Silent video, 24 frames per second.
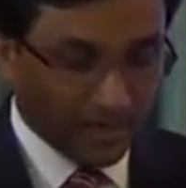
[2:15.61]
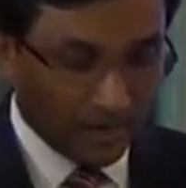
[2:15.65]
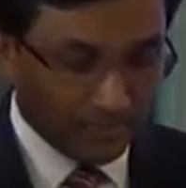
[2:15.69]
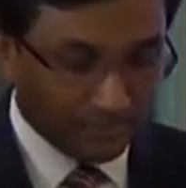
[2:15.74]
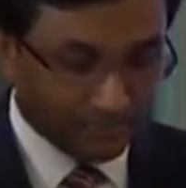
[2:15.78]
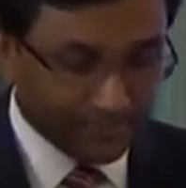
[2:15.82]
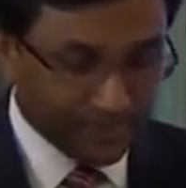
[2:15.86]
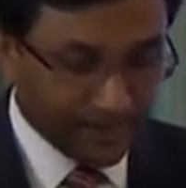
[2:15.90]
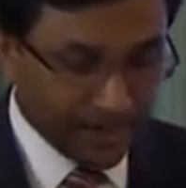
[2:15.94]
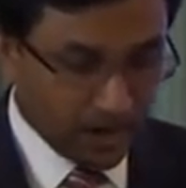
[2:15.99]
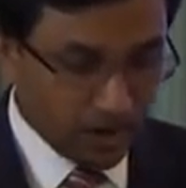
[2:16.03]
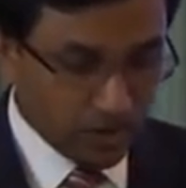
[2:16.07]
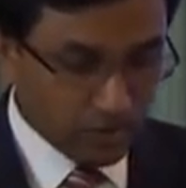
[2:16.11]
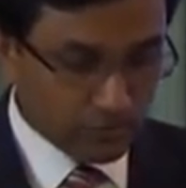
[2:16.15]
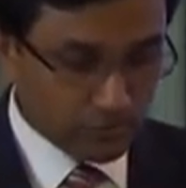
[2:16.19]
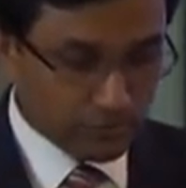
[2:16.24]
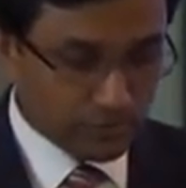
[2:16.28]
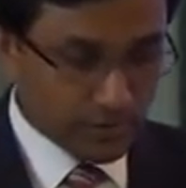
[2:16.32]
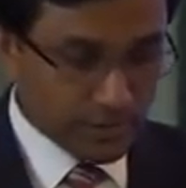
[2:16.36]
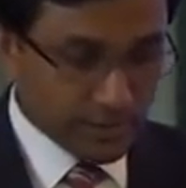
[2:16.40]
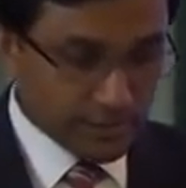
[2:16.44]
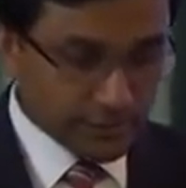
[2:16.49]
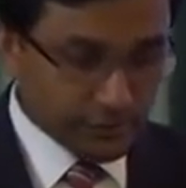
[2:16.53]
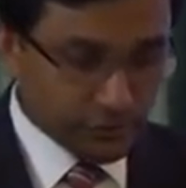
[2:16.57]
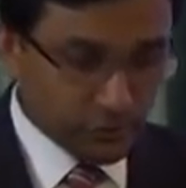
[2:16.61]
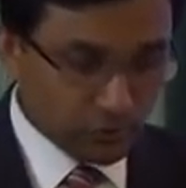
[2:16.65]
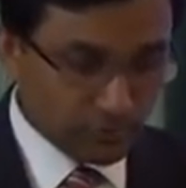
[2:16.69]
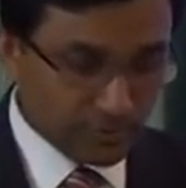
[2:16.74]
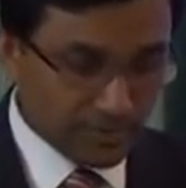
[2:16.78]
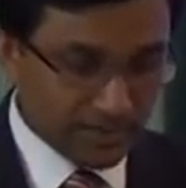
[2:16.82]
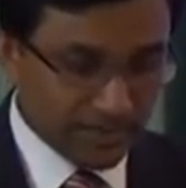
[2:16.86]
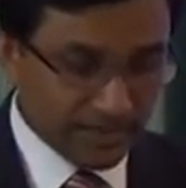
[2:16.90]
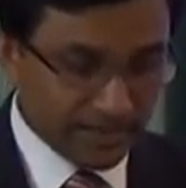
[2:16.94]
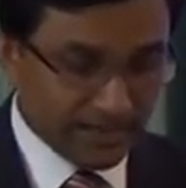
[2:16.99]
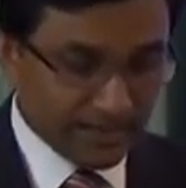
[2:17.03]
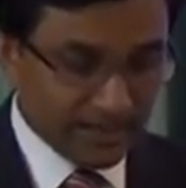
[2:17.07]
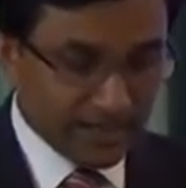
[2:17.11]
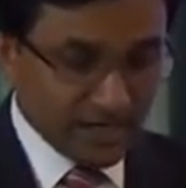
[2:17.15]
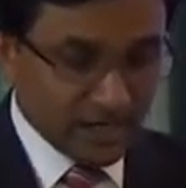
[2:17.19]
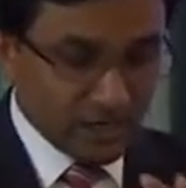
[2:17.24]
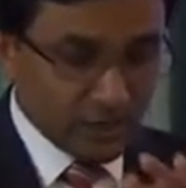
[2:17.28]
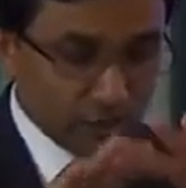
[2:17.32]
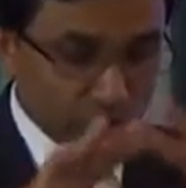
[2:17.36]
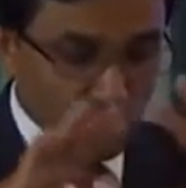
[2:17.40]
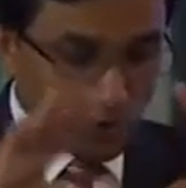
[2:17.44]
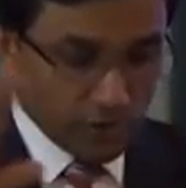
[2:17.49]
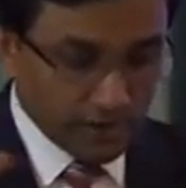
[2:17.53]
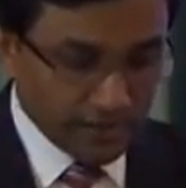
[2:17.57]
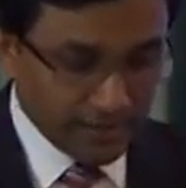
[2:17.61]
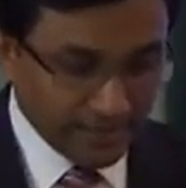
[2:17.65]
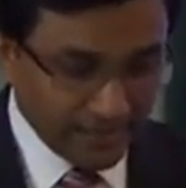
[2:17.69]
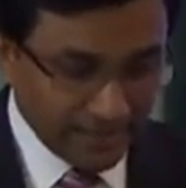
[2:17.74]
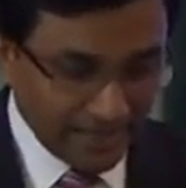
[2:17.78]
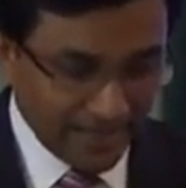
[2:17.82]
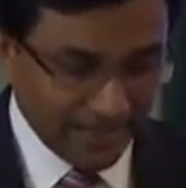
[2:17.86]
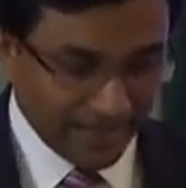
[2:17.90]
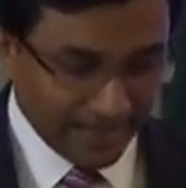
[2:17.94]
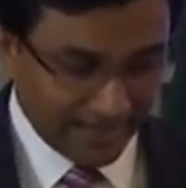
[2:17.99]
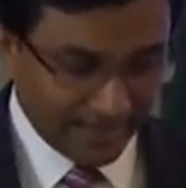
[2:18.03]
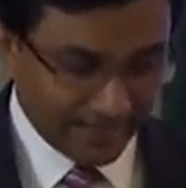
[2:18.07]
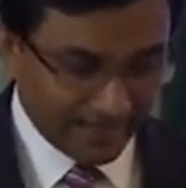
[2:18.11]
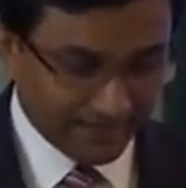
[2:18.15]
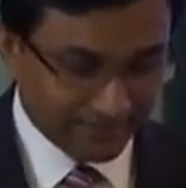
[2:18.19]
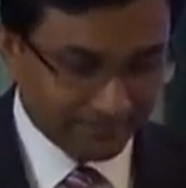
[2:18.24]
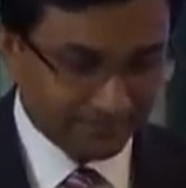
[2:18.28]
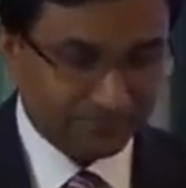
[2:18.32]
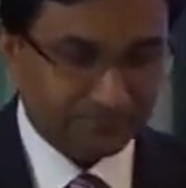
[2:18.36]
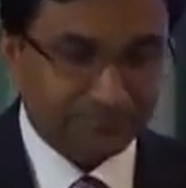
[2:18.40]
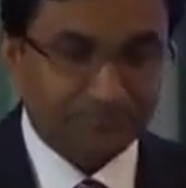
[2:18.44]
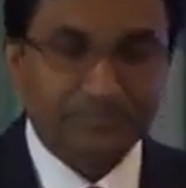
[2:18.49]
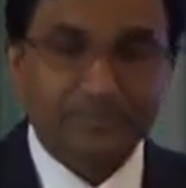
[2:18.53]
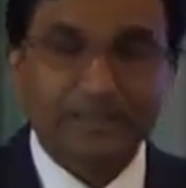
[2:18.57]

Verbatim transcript: Come down to me. Don't delay.